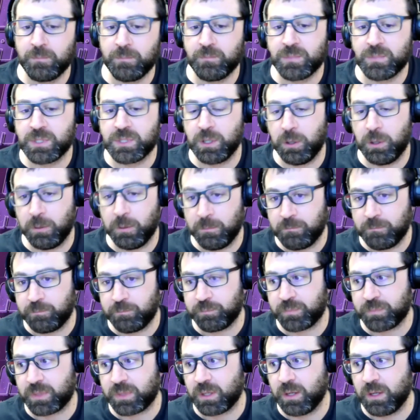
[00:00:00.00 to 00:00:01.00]
So
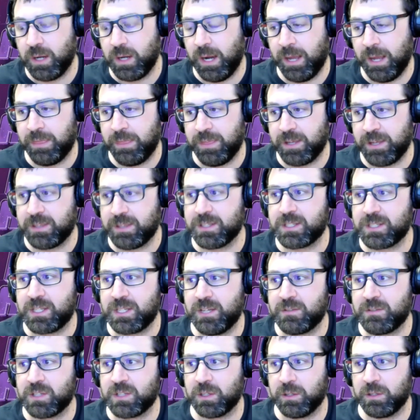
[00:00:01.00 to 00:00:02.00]
I think this
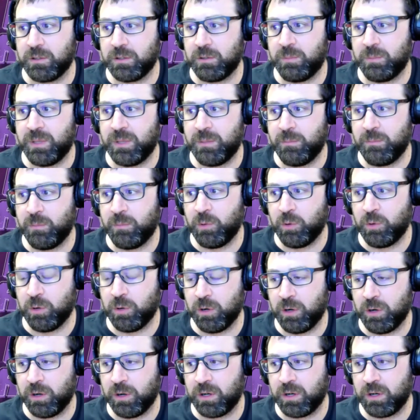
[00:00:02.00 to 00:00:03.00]
gives a little bit
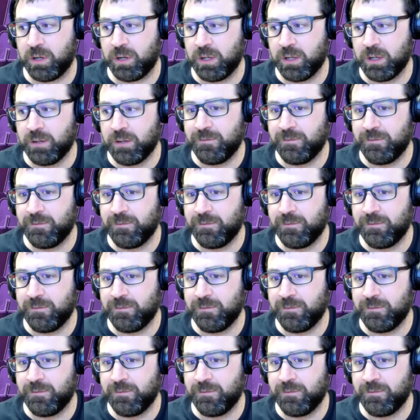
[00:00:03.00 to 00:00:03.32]
more